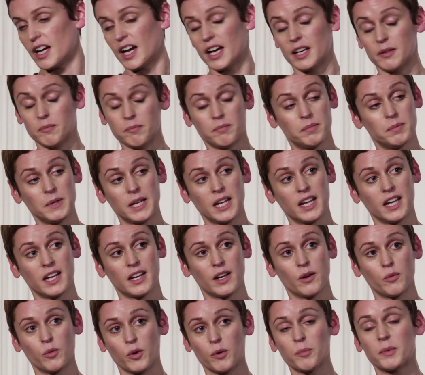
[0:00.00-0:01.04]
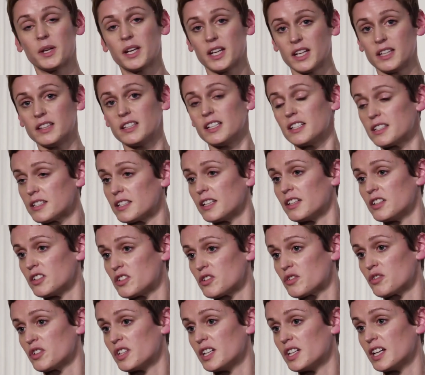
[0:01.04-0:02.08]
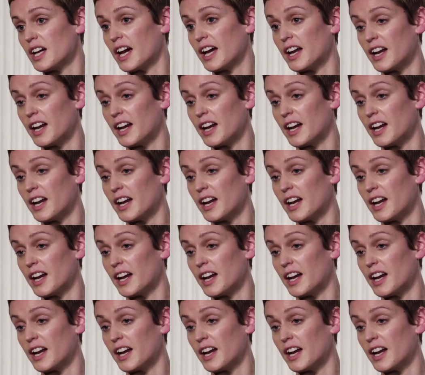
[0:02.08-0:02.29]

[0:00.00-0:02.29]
And being a woman in this industry,